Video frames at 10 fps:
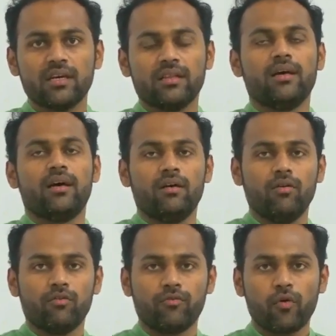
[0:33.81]
the
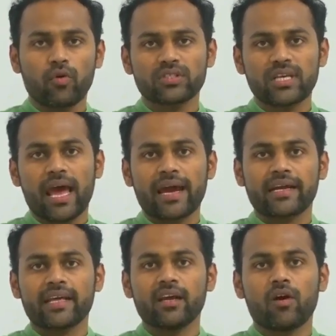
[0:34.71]
force
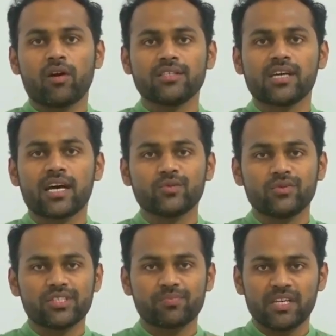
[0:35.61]
acting on a charge which
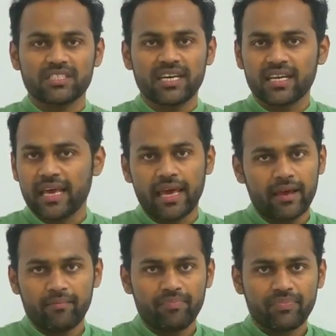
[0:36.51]
is placed at
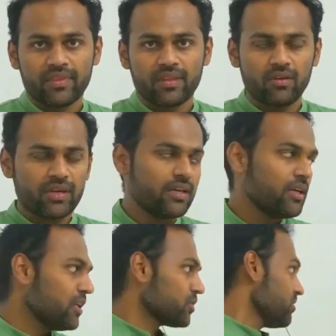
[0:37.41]
A. Okay, so